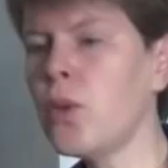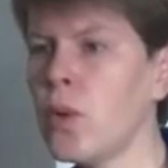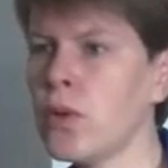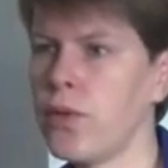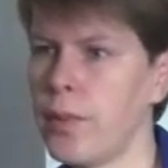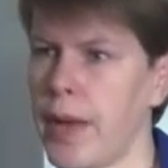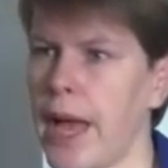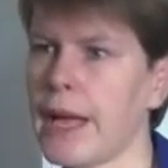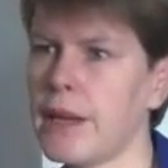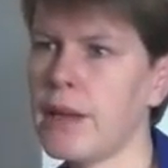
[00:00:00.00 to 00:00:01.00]
want for
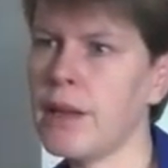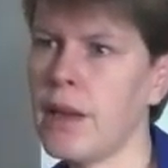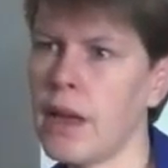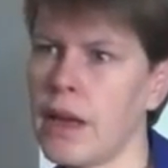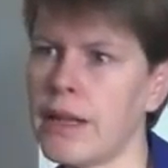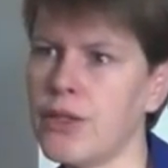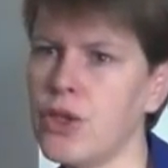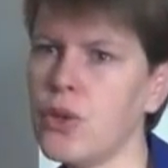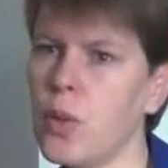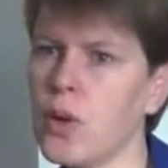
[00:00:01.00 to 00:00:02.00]
PET is
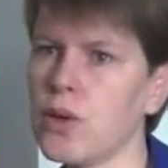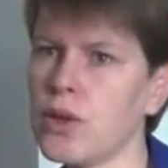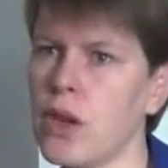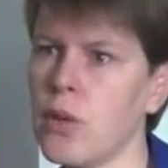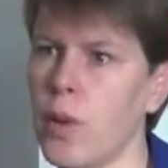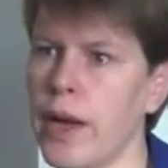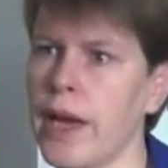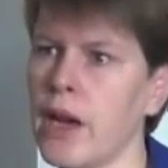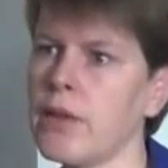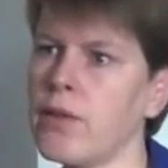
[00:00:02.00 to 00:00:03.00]
you want a
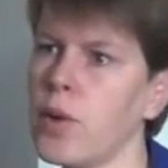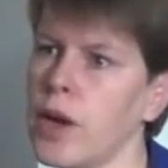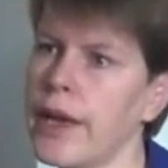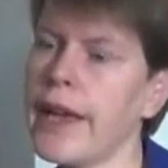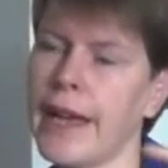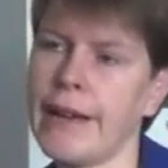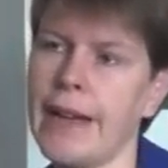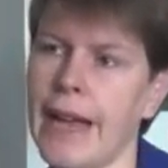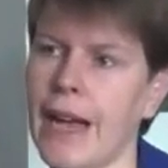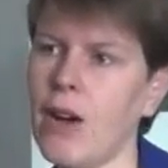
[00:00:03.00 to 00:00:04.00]
way of working out
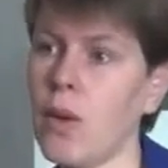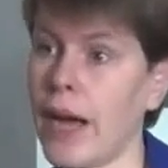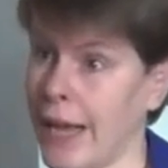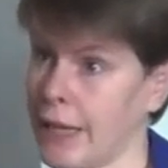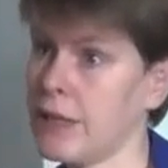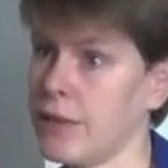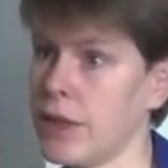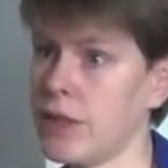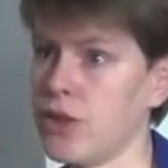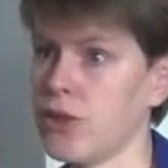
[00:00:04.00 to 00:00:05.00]
how active
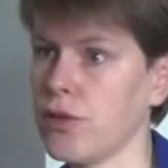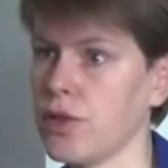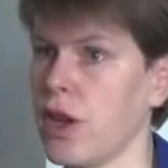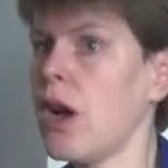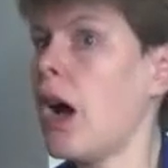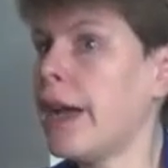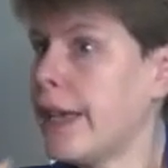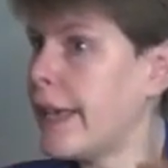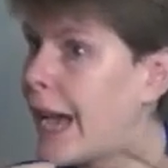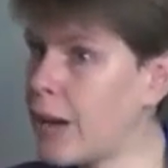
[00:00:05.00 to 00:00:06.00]
these neurons are,
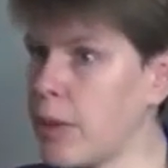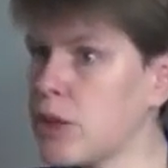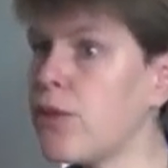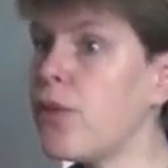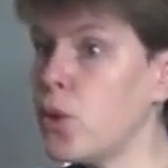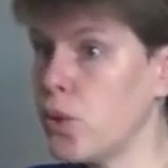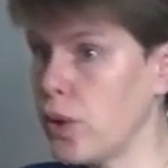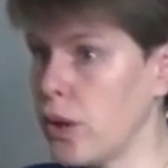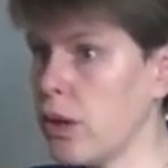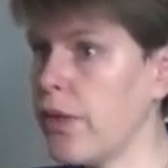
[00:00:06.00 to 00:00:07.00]
i.e. how much food
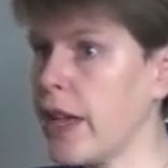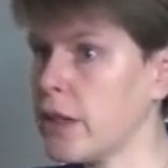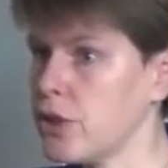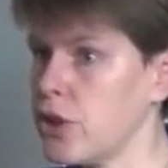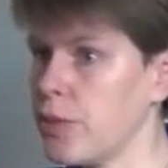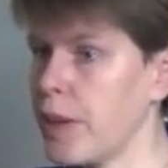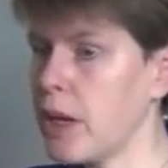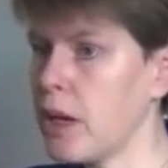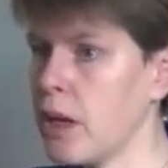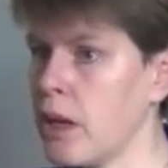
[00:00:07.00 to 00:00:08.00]
they're
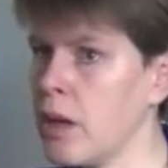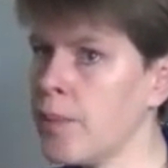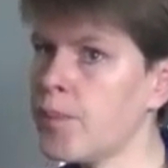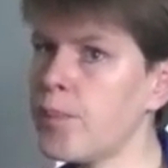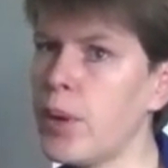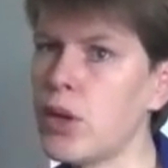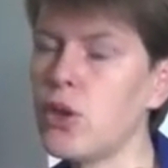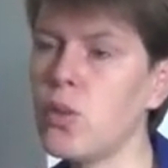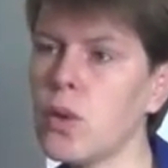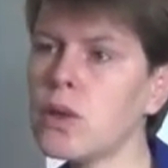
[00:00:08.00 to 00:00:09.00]
consuming, but
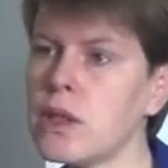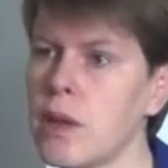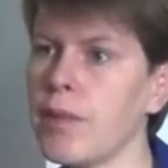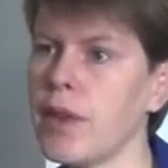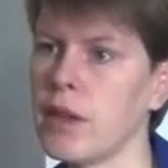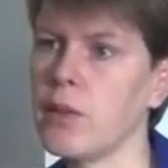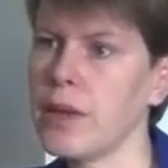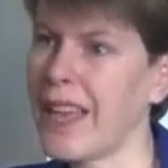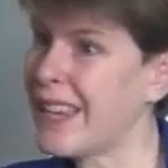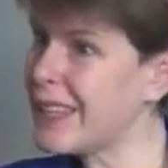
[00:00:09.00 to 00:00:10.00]
you want something that will
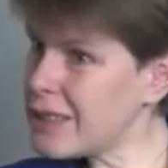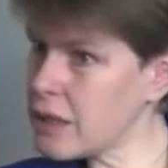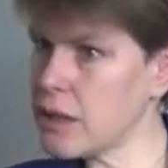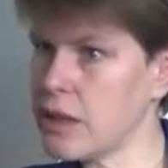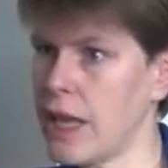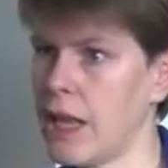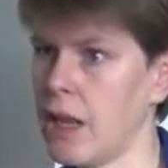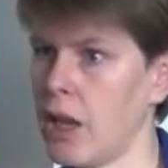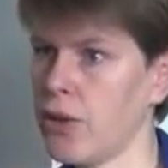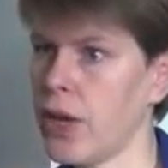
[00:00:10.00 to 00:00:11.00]
get into the
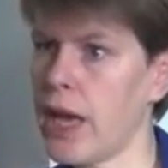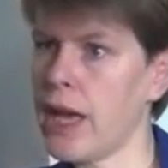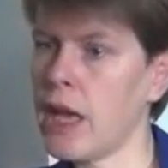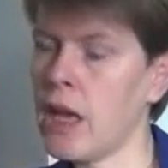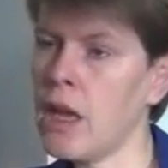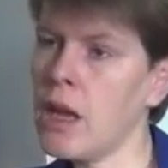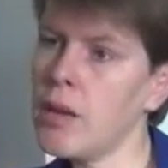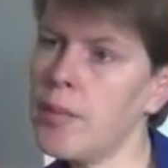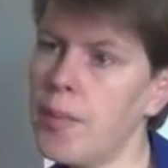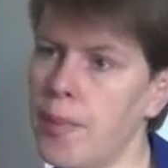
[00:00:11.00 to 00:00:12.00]
cell, okay,
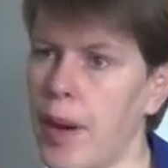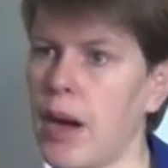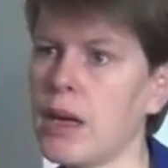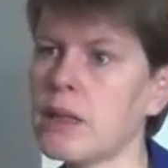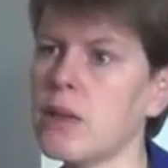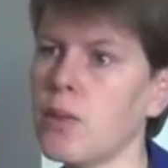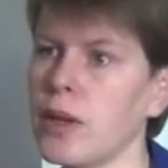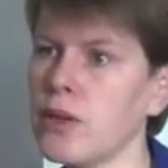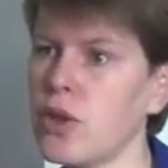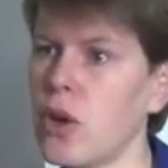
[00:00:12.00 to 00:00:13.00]
but
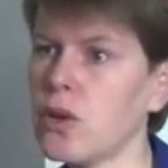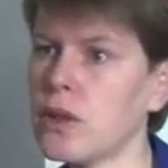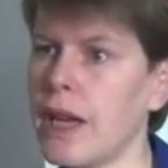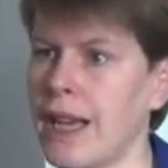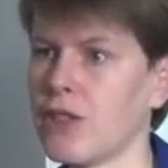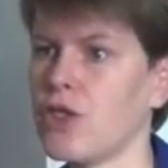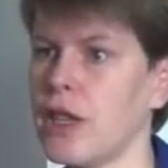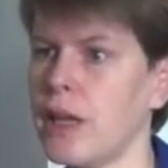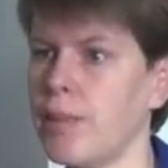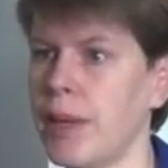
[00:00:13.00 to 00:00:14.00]
will not
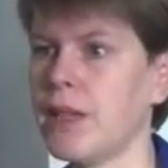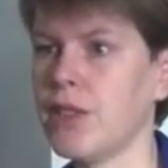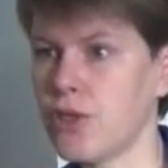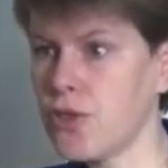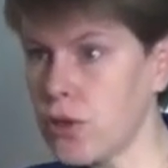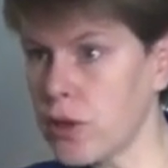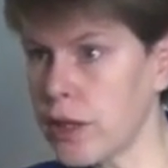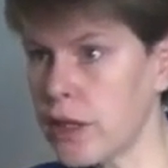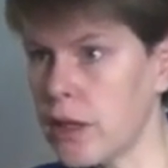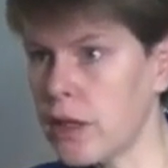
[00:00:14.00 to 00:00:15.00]
actually be destroyed